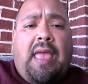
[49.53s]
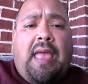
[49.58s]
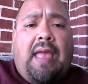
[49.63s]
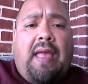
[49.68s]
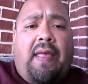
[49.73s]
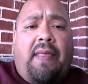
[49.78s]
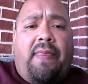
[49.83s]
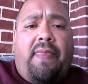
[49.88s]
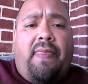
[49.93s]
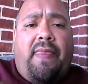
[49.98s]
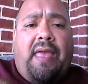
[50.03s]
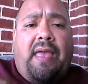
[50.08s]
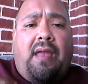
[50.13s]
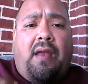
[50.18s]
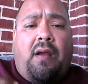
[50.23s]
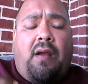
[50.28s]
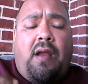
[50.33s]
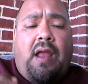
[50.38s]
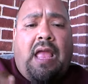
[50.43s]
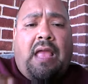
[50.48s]
and
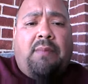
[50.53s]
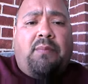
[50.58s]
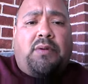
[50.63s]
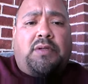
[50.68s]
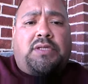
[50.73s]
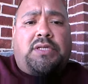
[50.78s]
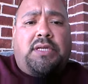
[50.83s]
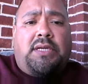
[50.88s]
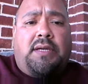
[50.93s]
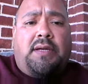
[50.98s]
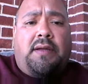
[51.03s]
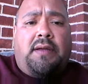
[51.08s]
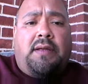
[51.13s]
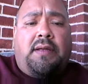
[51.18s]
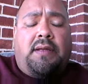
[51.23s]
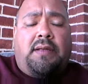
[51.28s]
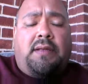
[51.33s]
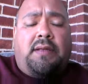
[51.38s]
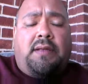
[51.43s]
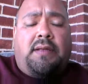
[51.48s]
they're able
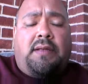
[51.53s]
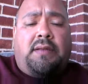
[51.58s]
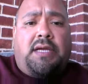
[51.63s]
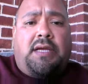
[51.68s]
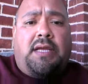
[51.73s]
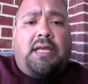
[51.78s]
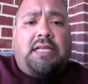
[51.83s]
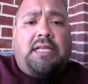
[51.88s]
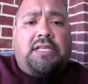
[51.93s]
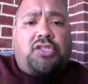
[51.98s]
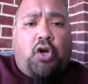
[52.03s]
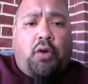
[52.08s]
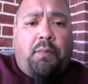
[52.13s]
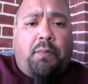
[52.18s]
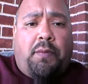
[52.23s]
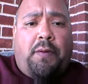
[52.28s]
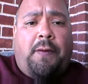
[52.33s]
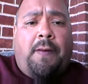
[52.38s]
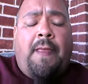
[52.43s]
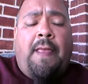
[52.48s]
to
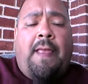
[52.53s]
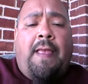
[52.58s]
interpret